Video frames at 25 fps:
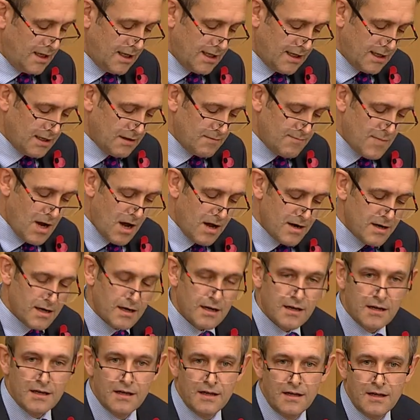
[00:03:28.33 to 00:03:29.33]
In
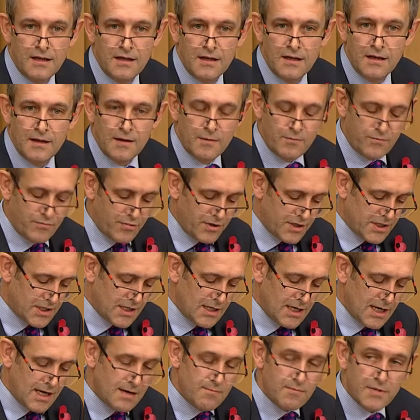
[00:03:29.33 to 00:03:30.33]
Kilmarnock,
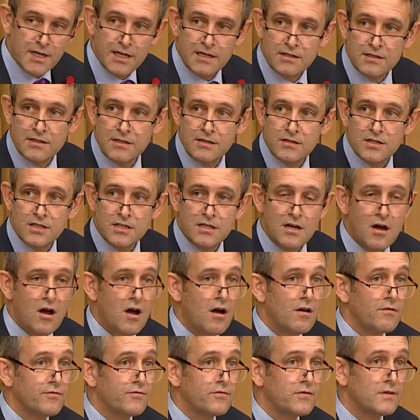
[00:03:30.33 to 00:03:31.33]
prison inmates and
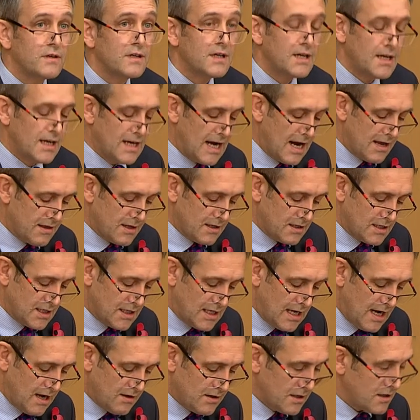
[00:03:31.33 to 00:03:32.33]
staff gather
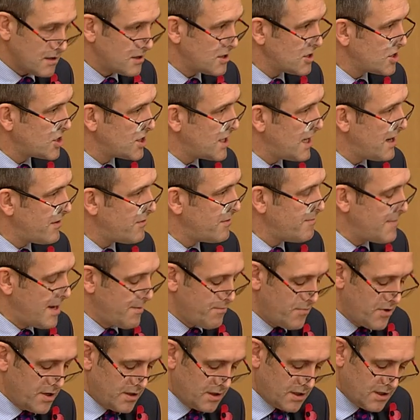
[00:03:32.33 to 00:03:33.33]
together to share
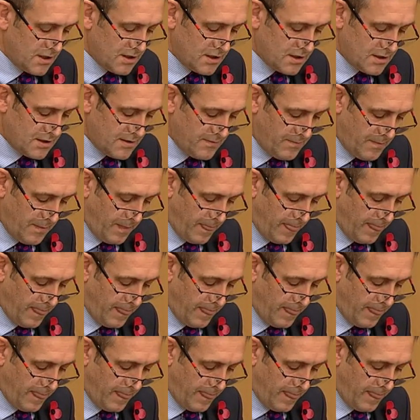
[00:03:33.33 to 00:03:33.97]
remembrances.